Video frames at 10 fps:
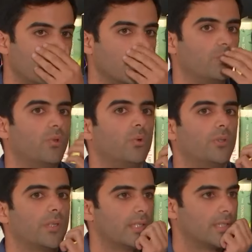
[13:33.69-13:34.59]
Yeah, so
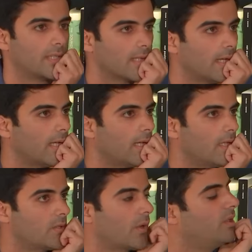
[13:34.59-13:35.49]
Tortoise,
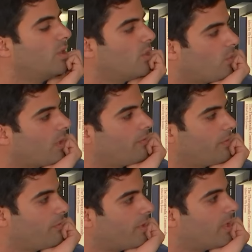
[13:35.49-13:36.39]
so I know one
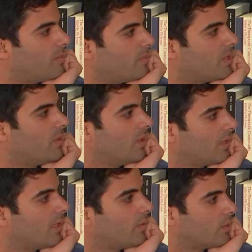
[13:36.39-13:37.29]
of the firms you
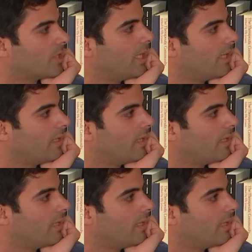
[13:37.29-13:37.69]
looked at was